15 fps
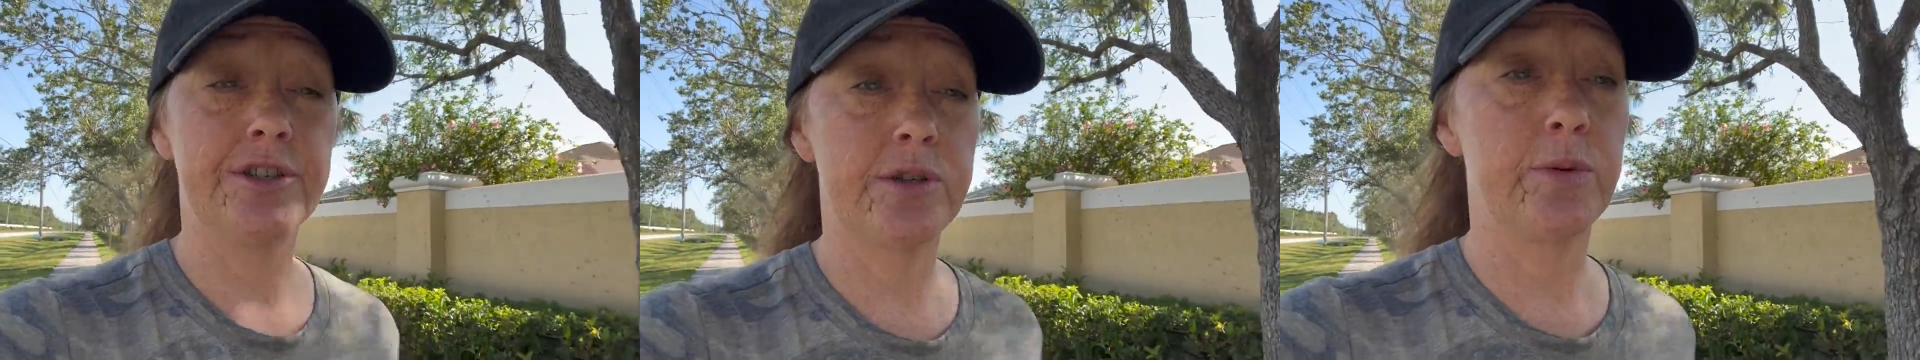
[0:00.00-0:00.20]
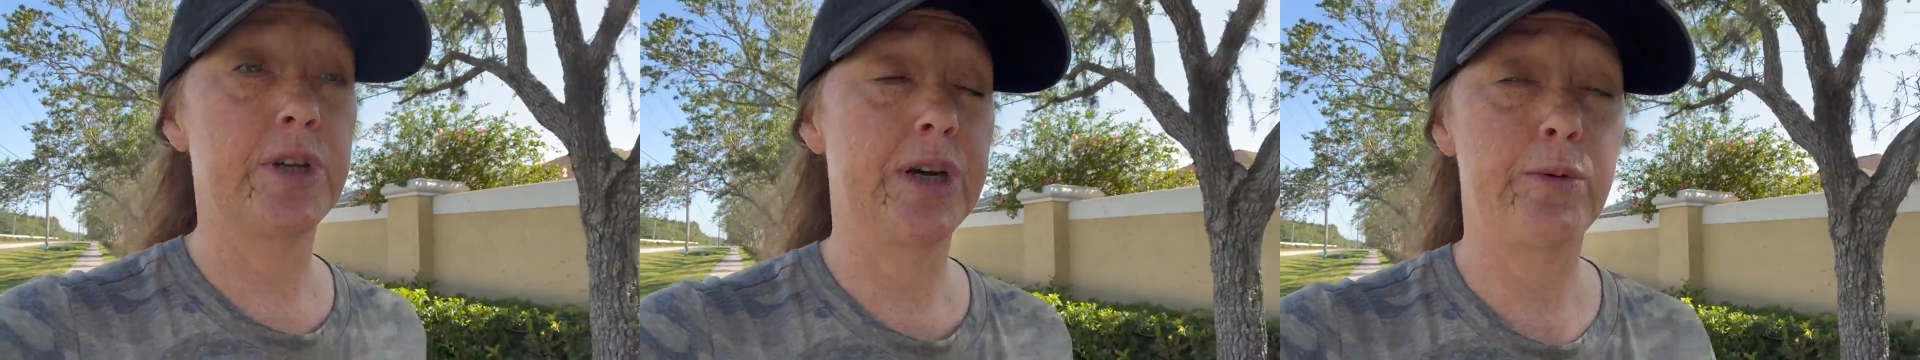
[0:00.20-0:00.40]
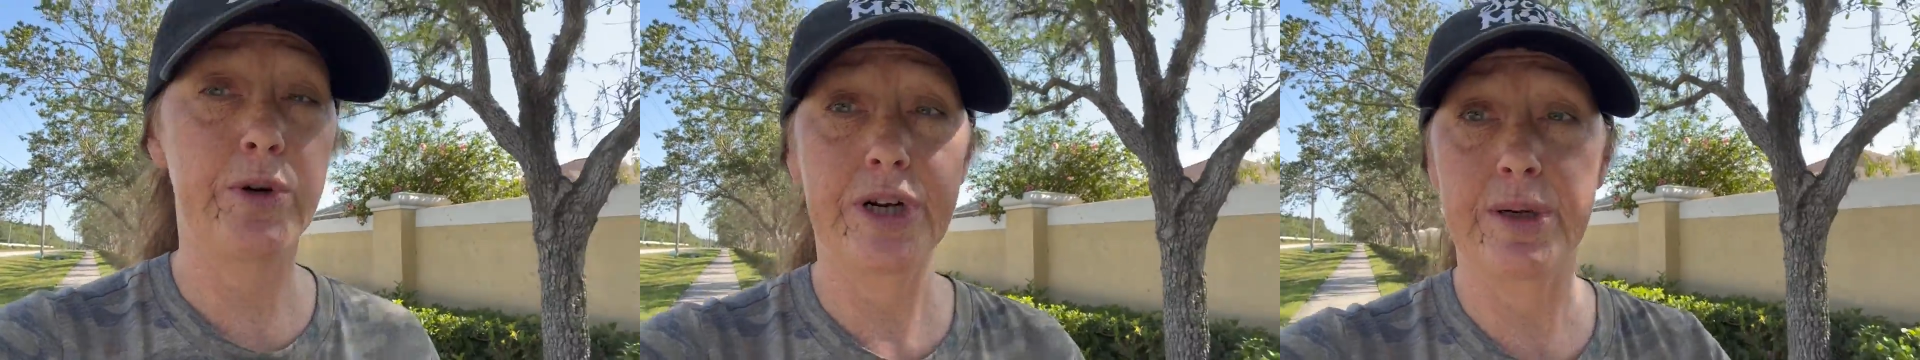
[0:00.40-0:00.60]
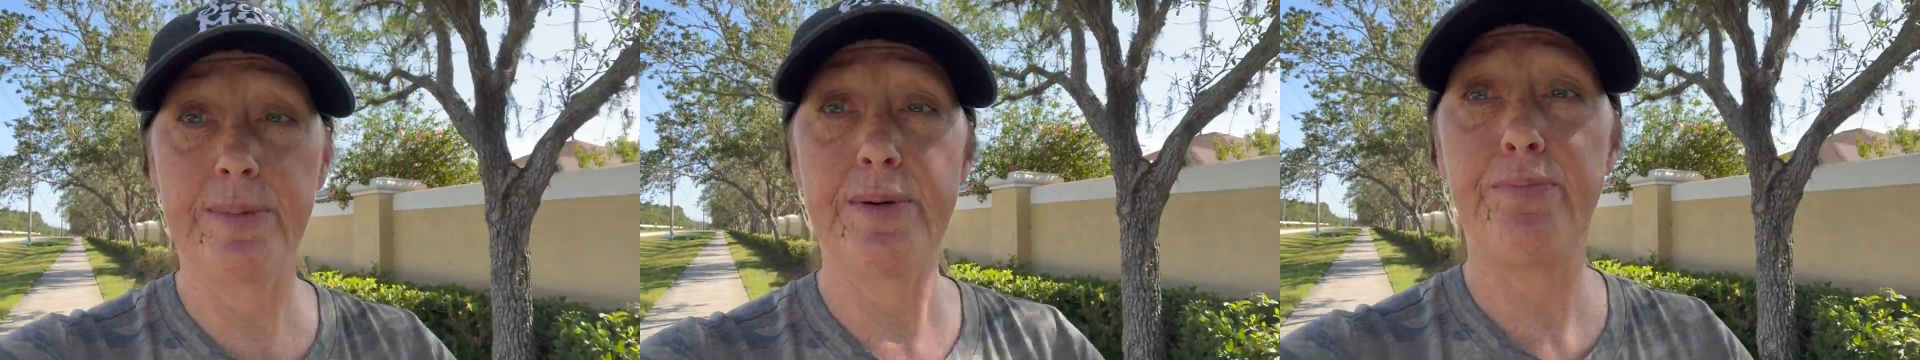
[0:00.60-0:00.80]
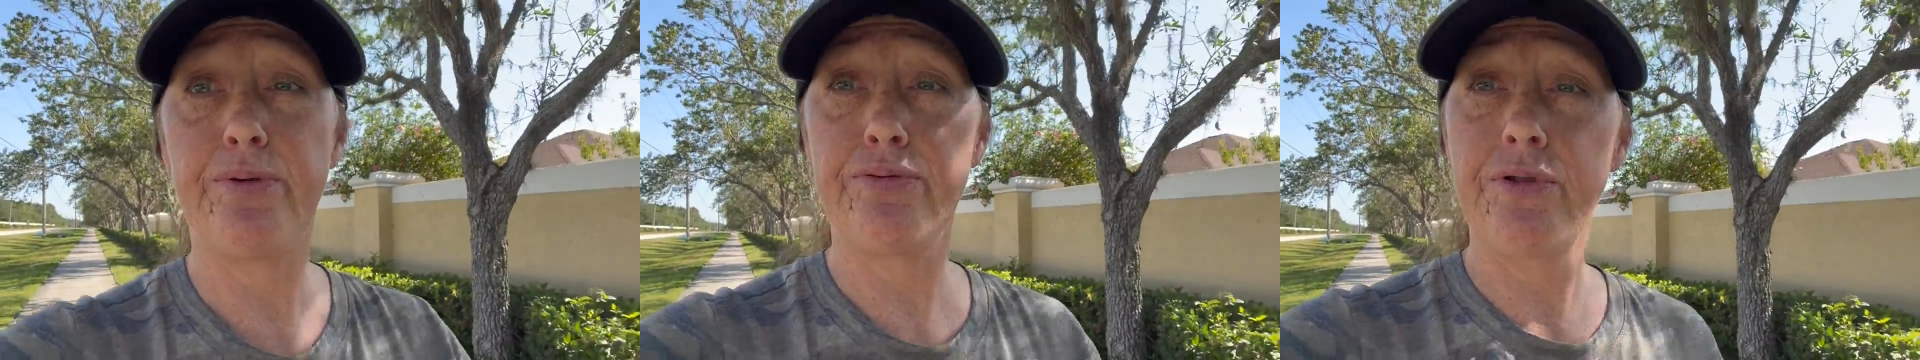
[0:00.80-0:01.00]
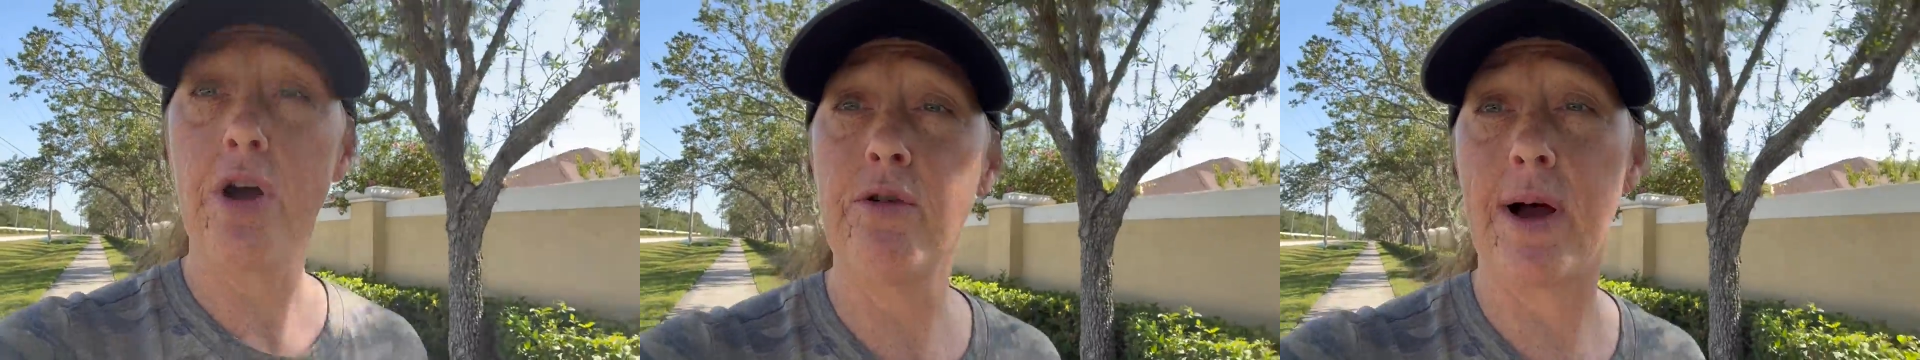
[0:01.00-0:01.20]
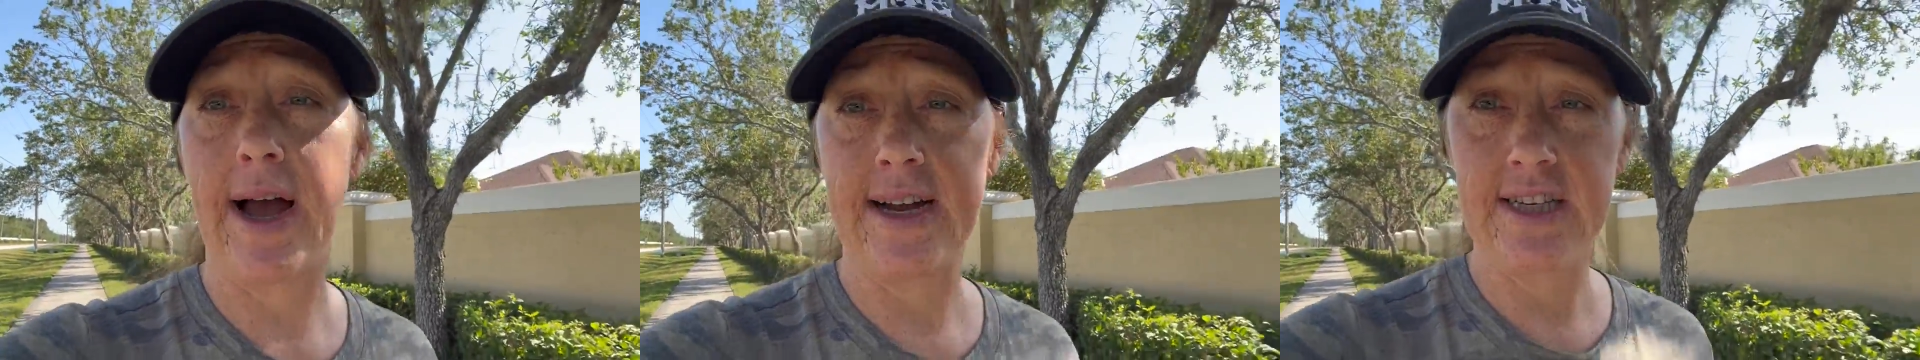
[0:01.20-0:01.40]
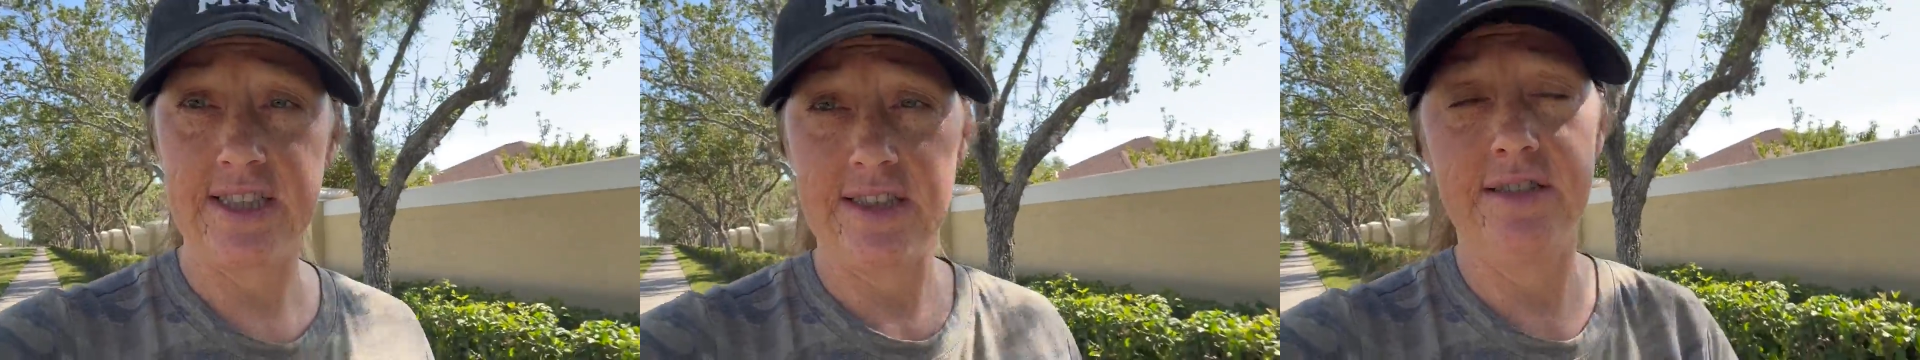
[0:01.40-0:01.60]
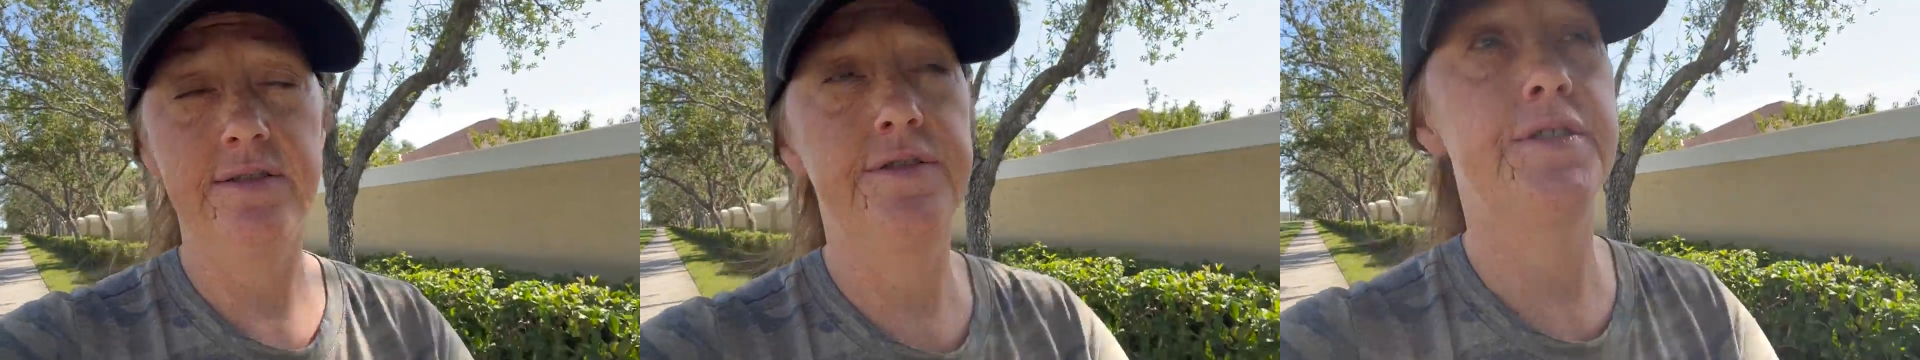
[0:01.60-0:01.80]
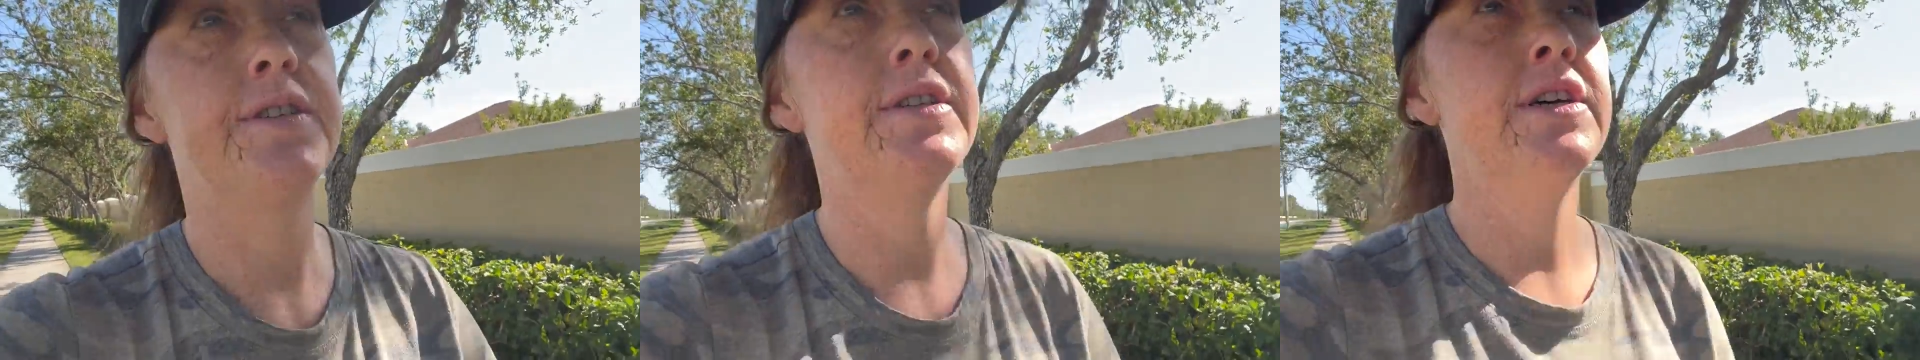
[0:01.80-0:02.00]
So we're like, we're going to be
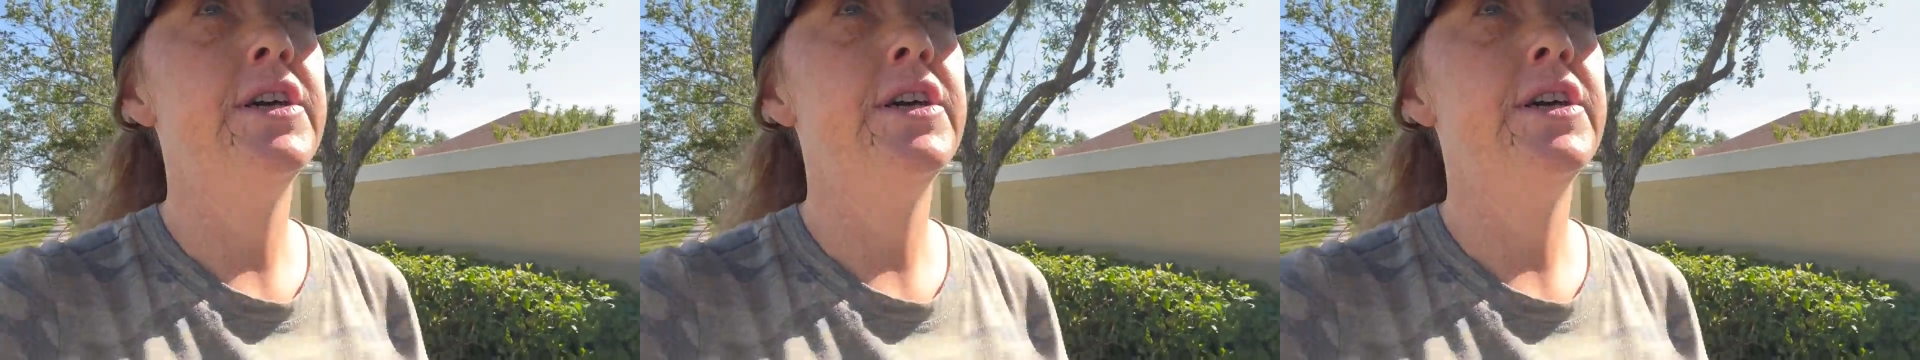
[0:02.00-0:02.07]
proactive